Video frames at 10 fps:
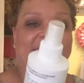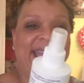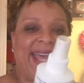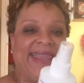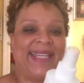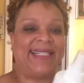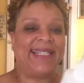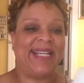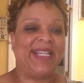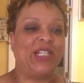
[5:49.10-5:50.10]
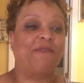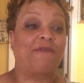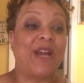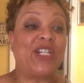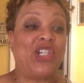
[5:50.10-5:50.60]
And this is
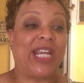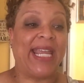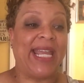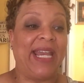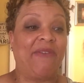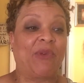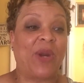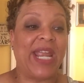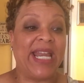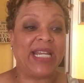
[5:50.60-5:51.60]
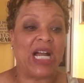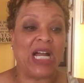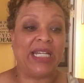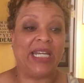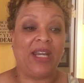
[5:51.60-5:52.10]
Fresh Again for
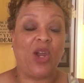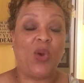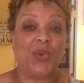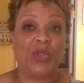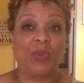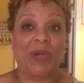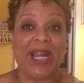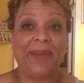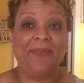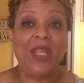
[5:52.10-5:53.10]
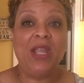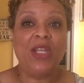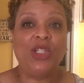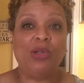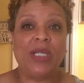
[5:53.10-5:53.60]
incontinent odor spray.
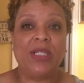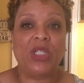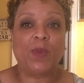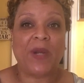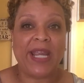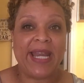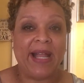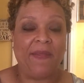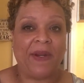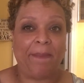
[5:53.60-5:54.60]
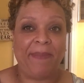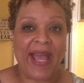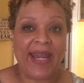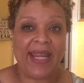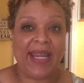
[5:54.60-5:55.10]
You can spray down their
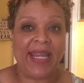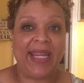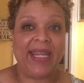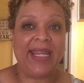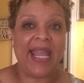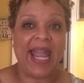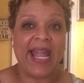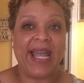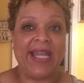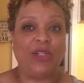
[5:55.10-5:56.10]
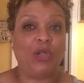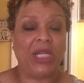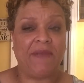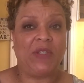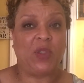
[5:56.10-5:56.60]
bedding, and you
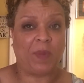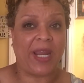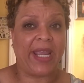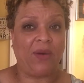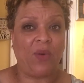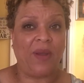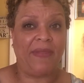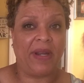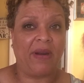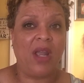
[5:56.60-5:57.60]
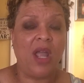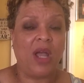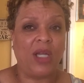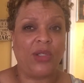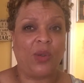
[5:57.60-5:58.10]
can even spray it on their
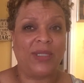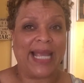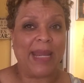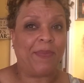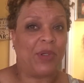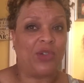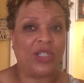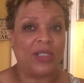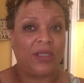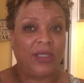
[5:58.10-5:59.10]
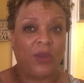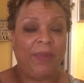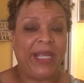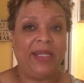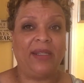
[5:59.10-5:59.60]
adult diaper just a little
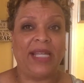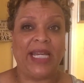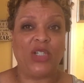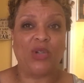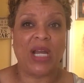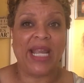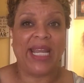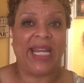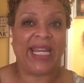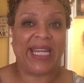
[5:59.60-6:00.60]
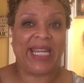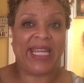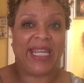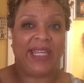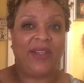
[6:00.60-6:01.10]
bit and let it dry, and it
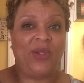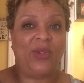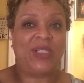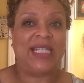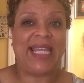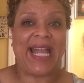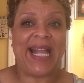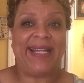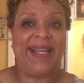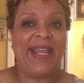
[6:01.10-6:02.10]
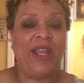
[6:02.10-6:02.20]
kills that